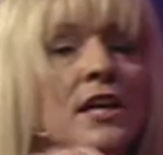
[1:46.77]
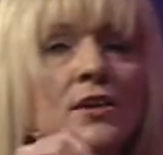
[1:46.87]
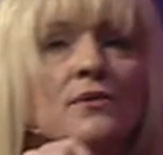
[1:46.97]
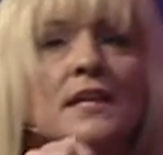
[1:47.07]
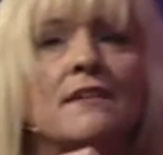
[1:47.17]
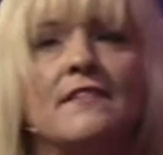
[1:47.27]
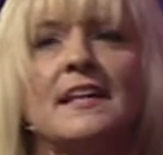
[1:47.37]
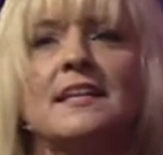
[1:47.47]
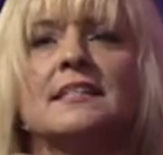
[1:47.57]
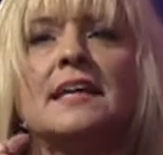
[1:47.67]
you live
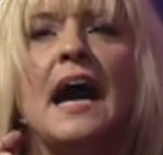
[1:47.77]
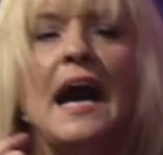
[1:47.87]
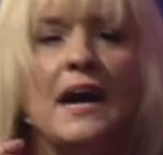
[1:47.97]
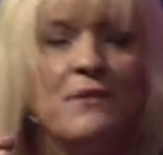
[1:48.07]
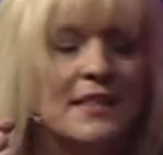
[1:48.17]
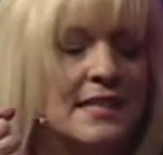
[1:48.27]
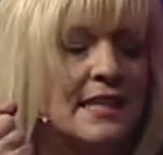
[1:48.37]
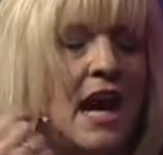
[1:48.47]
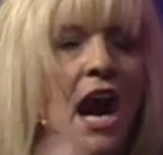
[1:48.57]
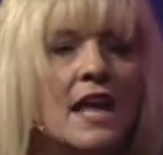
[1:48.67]
in this, with this
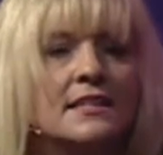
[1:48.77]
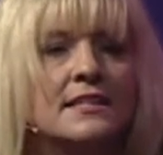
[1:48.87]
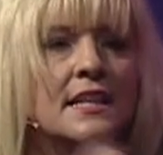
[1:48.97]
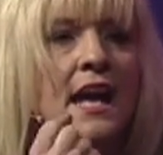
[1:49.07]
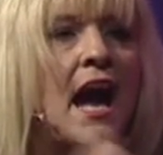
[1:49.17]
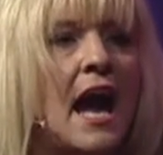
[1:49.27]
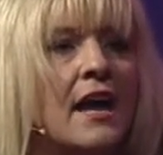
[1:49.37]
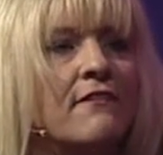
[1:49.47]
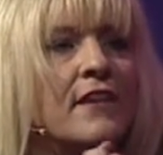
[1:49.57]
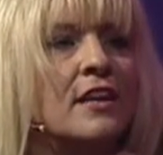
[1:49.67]
constant
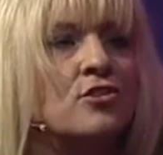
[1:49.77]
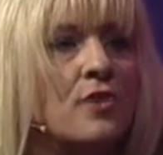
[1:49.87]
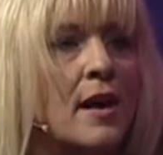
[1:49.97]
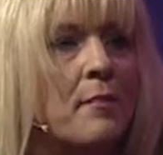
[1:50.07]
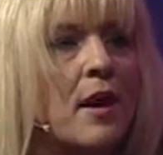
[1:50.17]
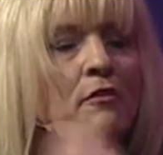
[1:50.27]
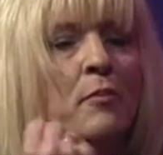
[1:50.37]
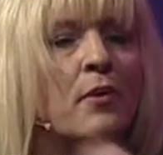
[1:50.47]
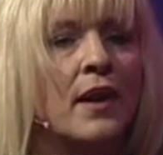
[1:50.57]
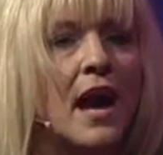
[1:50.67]
IV drip of
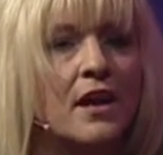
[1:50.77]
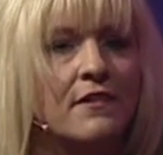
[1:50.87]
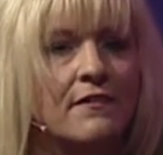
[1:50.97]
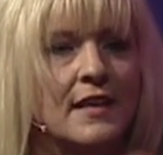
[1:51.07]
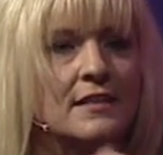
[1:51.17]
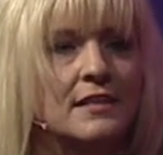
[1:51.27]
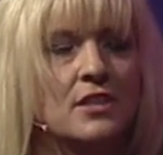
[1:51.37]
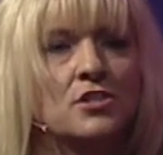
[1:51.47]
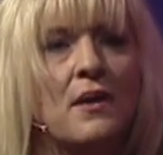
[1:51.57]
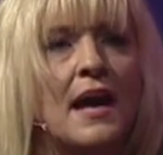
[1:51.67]
pornography and
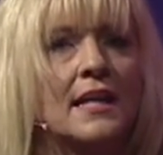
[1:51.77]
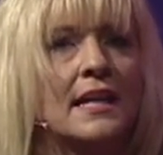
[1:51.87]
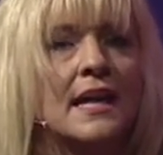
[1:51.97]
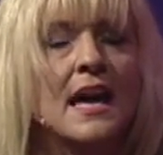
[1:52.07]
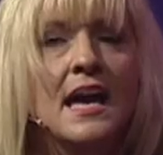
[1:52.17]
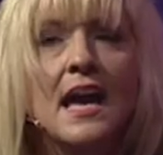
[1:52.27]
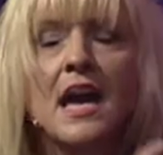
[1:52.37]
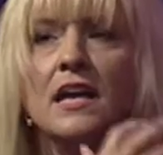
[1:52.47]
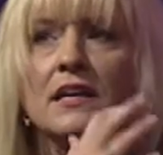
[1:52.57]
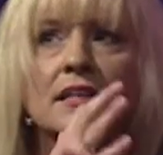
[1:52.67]
sensuality.
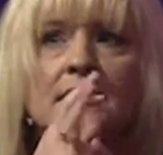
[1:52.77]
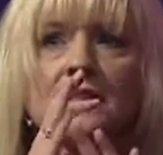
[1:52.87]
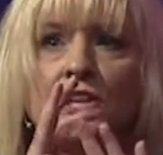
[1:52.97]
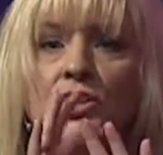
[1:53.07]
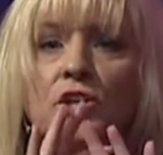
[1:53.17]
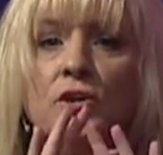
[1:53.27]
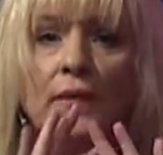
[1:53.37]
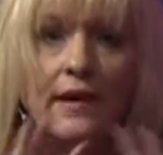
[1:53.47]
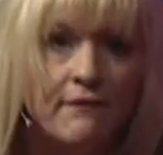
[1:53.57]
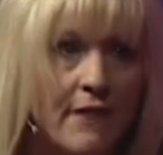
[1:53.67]
Listen, your
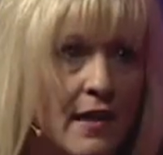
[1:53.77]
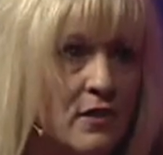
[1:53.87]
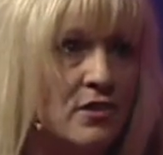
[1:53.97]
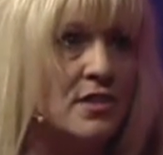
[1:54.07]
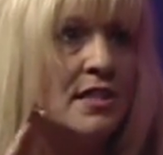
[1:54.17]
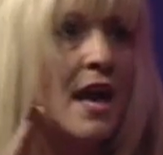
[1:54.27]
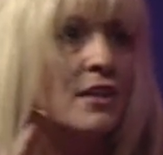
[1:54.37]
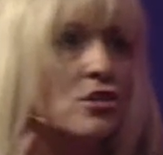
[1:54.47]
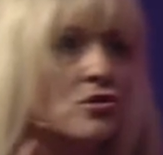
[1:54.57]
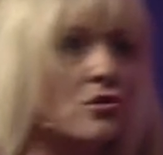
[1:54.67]
grandfathers did
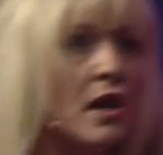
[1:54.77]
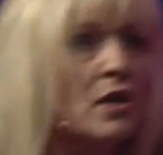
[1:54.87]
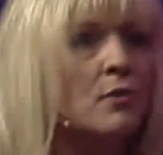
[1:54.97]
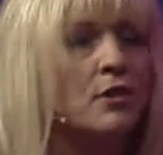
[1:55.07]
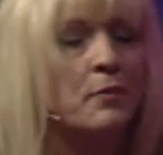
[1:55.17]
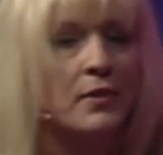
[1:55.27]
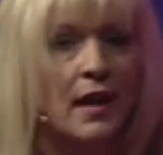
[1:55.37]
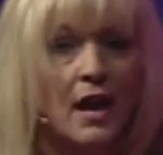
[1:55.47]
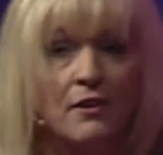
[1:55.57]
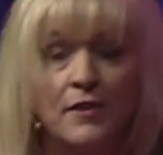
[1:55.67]
not struggle with
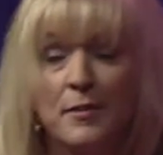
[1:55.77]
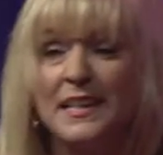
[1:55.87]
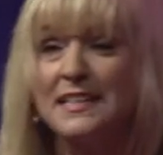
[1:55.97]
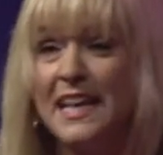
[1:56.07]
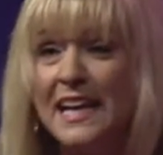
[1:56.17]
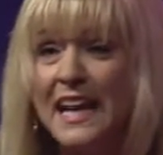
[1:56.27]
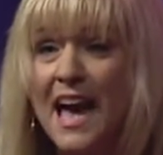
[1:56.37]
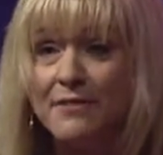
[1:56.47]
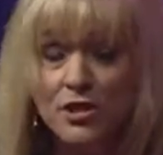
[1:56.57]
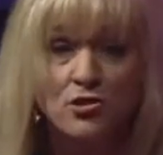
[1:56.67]
pornography because they didn't
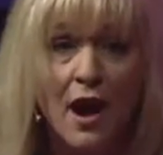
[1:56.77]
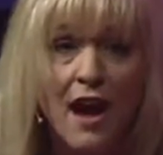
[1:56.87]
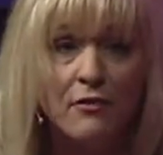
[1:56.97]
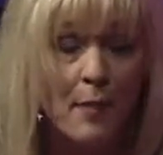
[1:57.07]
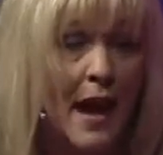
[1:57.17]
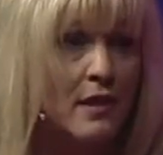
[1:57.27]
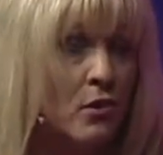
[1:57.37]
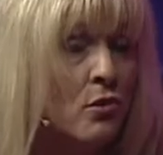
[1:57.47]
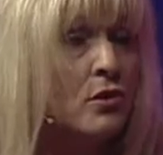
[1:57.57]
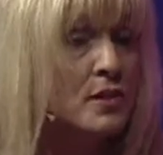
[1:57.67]
have to drive by the
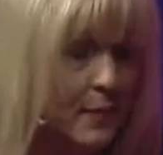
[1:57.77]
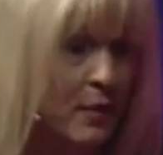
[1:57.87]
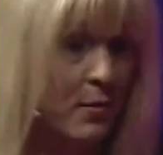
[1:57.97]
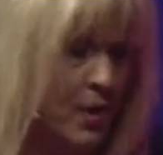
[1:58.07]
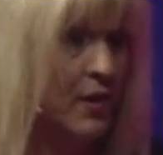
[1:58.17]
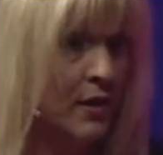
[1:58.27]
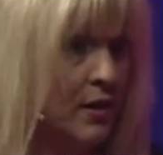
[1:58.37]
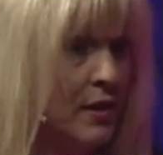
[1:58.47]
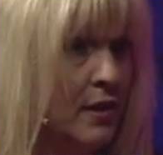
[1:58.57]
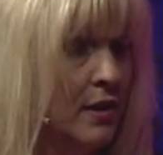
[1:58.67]
Hooters billboard.
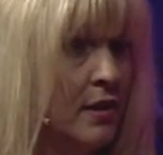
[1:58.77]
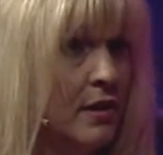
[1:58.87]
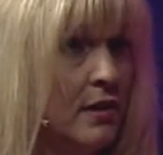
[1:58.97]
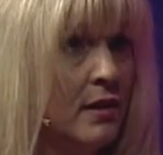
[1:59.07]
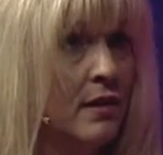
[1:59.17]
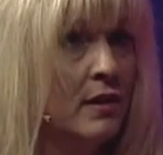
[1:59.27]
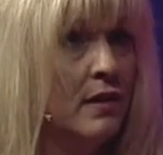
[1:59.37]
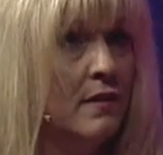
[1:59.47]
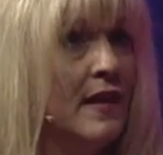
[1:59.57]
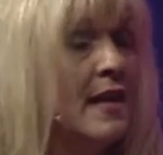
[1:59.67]

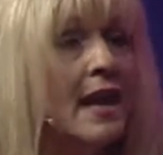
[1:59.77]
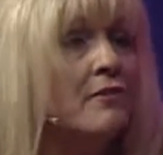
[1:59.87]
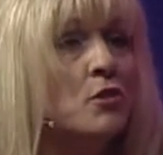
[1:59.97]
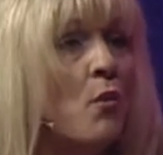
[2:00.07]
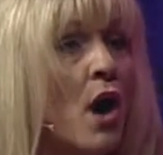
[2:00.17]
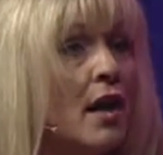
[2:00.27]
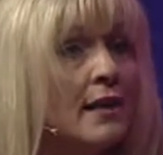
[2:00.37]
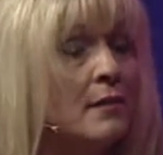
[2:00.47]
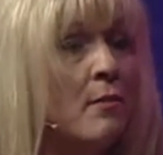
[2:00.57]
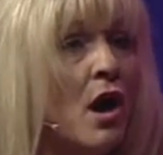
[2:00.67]
They didn't have to walk
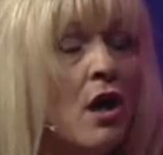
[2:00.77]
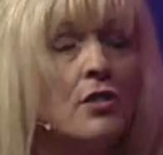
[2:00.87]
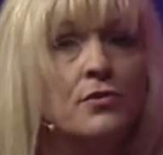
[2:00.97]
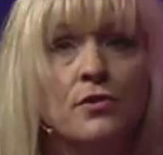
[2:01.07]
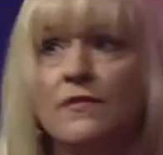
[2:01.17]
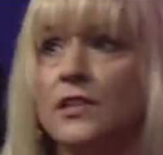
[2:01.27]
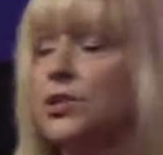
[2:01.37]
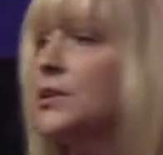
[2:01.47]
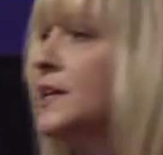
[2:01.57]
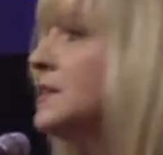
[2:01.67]
in the mall through the
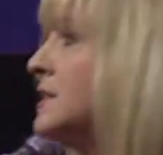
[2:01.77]
Victoria's